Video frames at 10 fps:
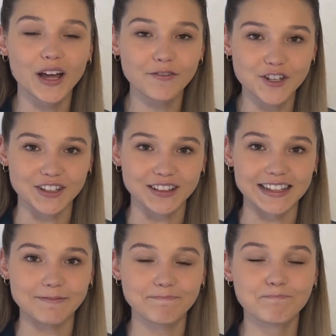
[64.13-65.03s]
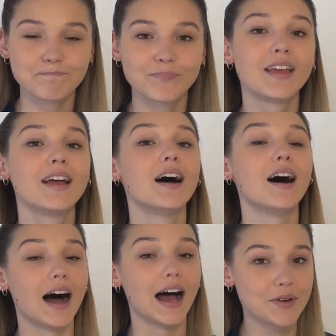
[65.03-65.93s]
more efficiently.
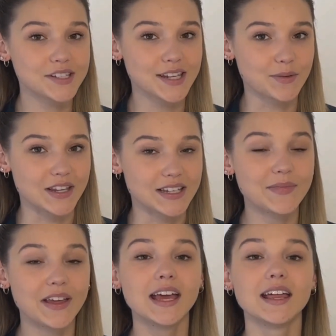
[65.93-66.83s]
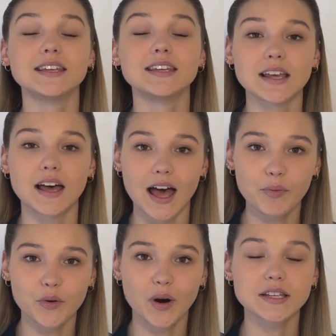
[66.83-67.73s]
I must admit, this
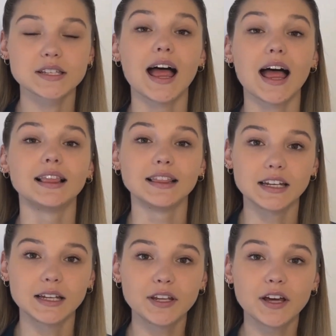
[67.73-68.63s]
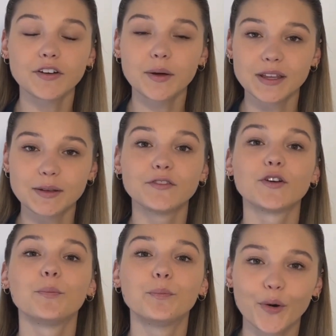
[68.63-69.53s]
app requires a little bit of
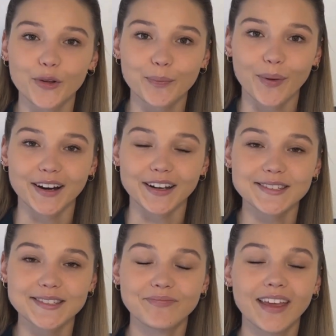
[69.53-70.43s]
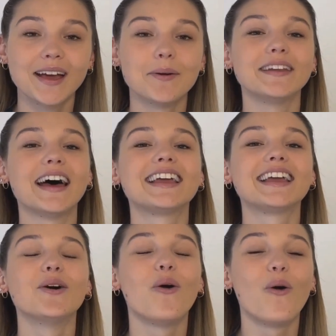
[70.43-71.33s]
commitment from both parties, but I
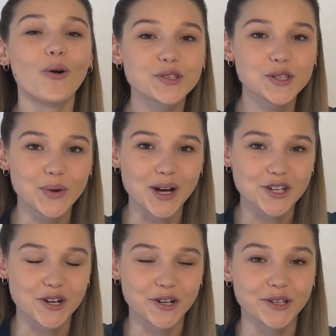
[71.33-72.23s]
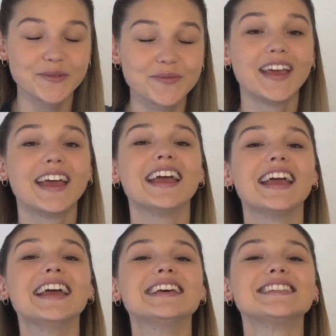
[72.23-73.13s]
can also assure you,
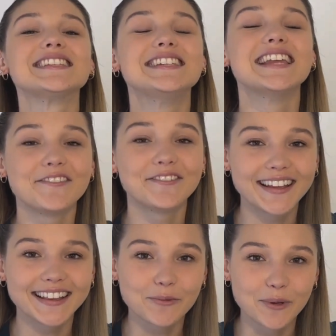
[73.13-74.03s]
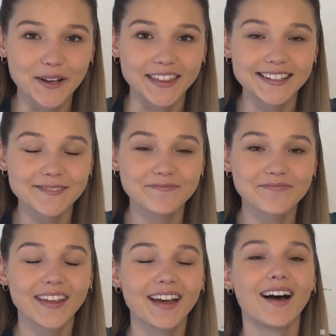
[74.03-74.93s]
it is definitely worth it.